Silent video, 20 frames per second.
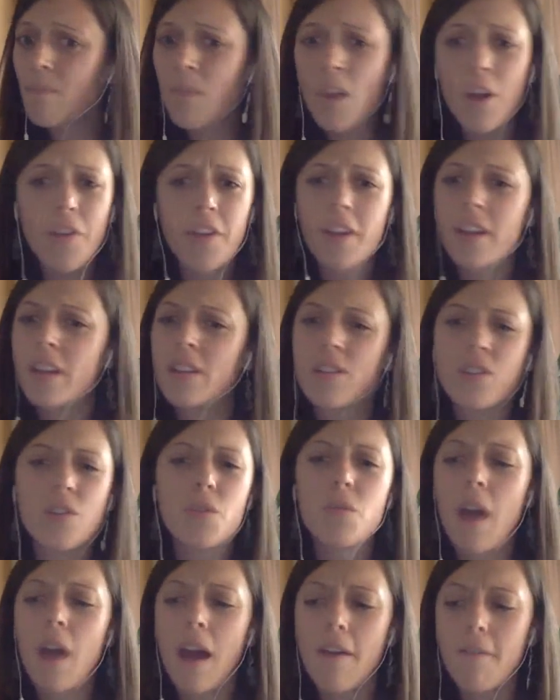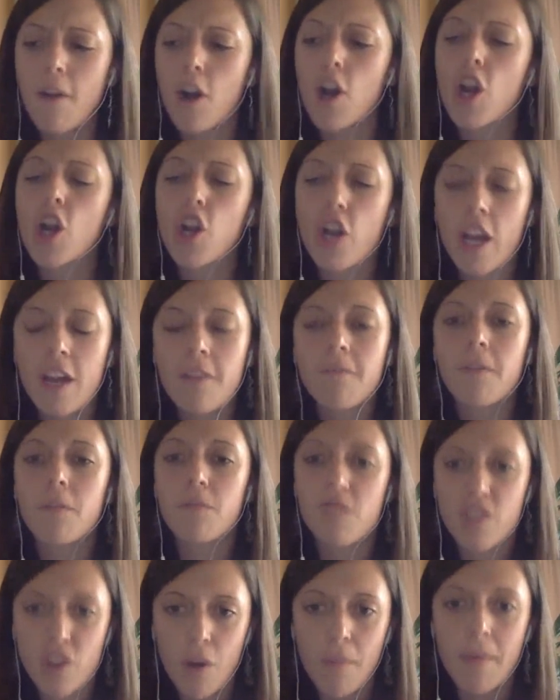are the kids who have heard it from
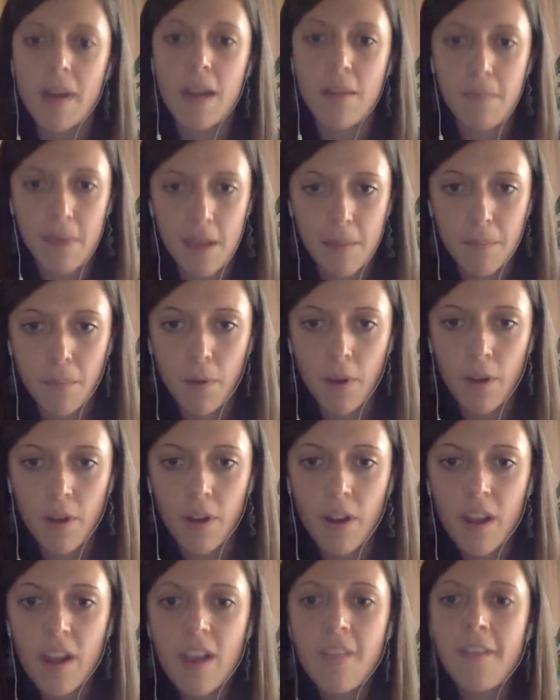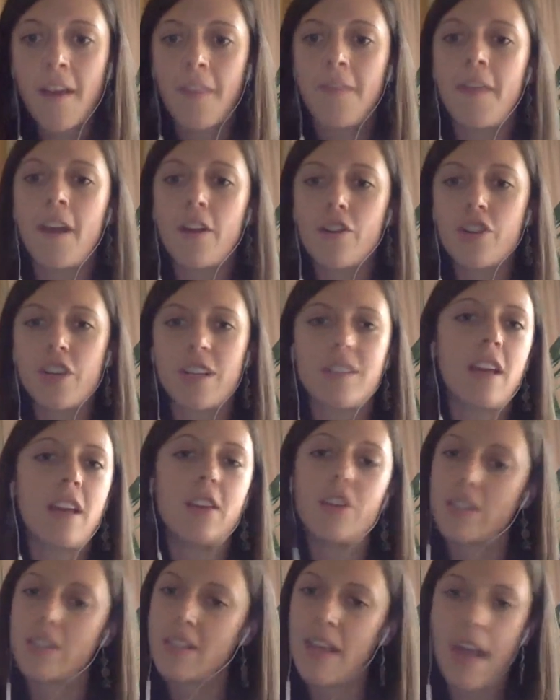so many people that they
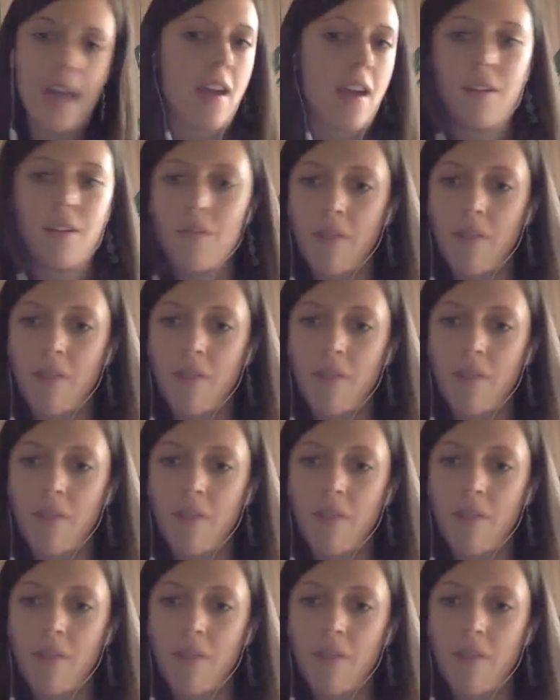just can't,